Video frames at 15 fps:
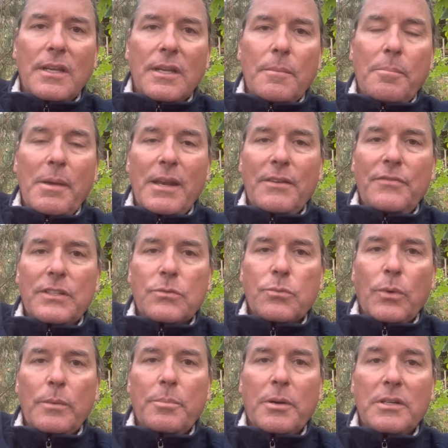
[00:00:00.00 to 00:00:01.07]
benefits
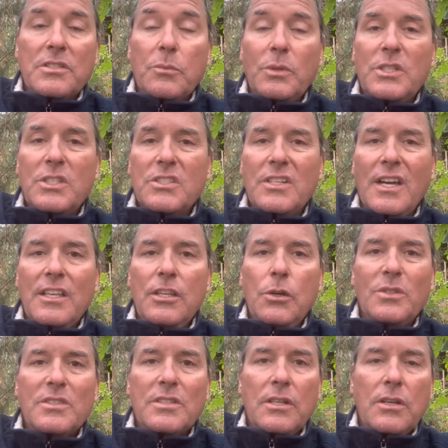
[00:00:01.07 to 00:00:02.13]
one person, which is not you.
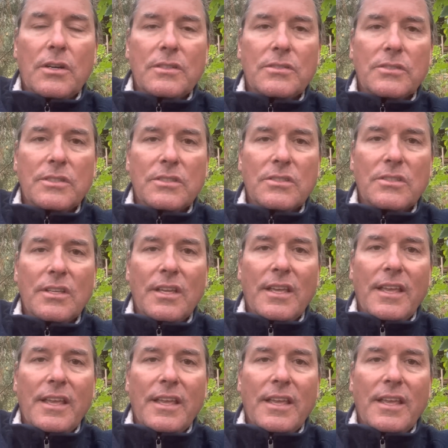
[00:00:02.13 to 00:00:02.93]
It's the narcissist.